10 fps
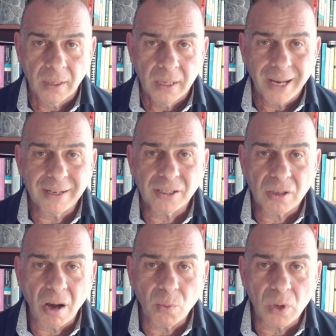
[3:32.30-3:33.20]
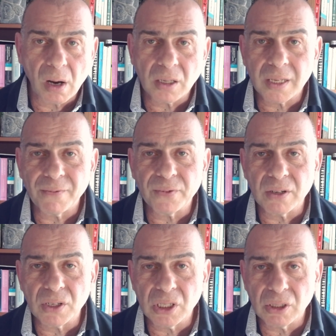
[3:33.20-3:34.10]
And it's time we ask some
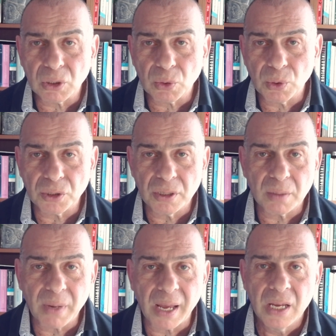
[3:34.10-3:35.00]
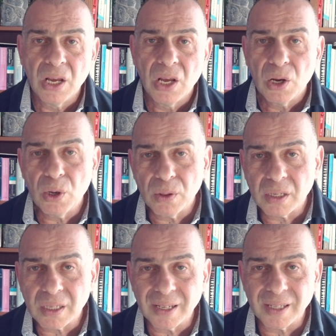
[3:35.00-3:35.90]
very serious questions about who
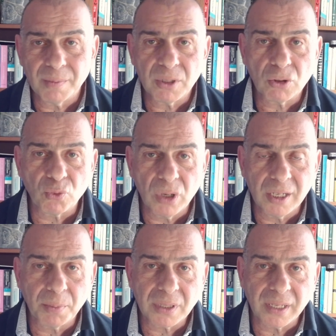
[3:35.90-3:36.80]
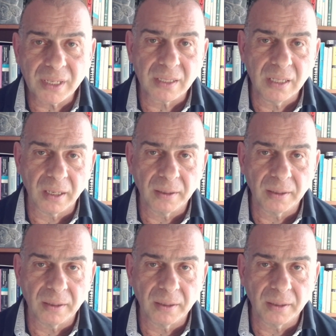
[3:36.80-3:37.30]
this system is really protecting.